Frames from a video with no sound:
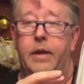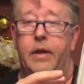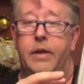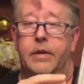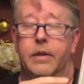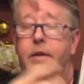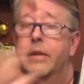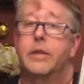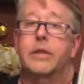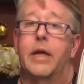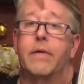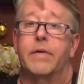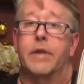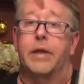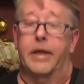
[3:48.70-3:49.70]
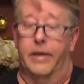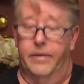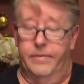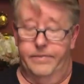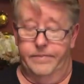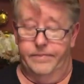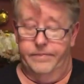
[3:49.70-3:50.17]
just everything.
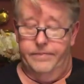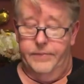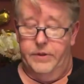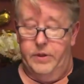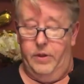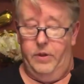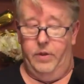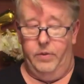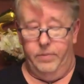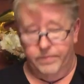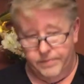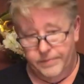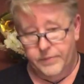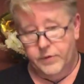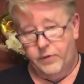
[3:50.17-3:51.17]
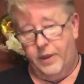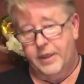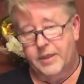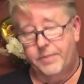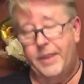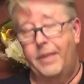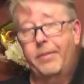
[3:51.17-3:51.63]
So
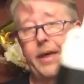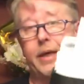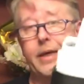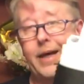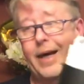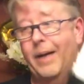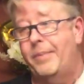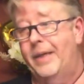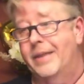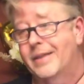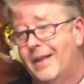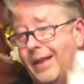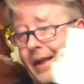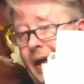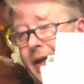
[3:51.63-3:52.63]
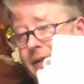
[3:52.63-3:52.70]
trust me, make copies, lots